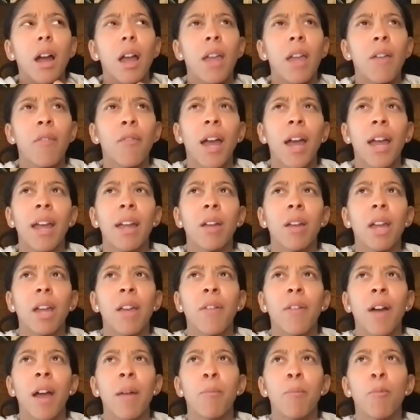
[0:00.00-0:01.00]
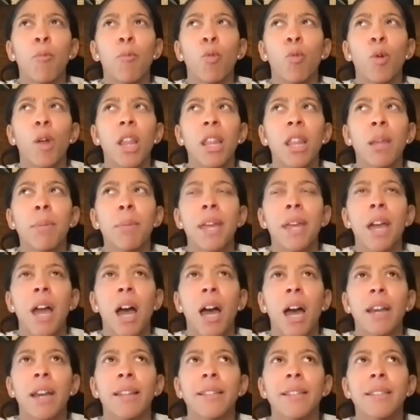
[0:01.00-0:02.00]
if I'm really being
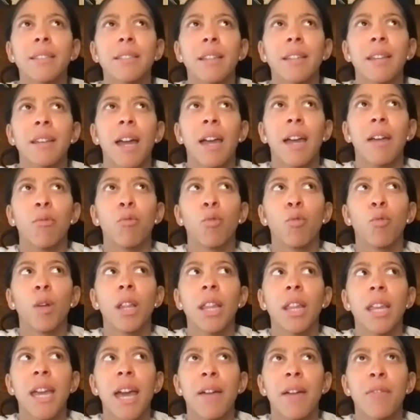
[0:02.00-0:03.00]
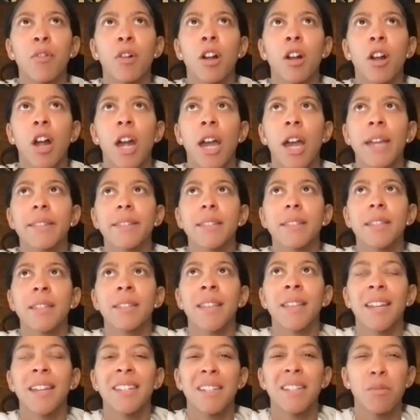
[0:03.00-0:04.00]
honest and I really have regrets,
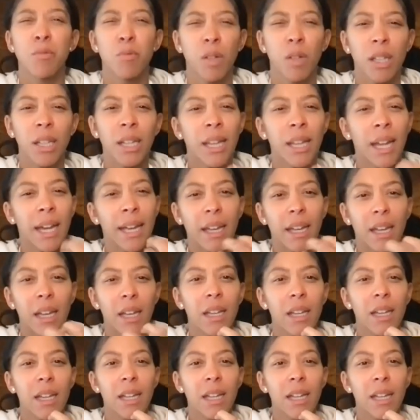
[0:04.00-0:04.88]
is I didn't really like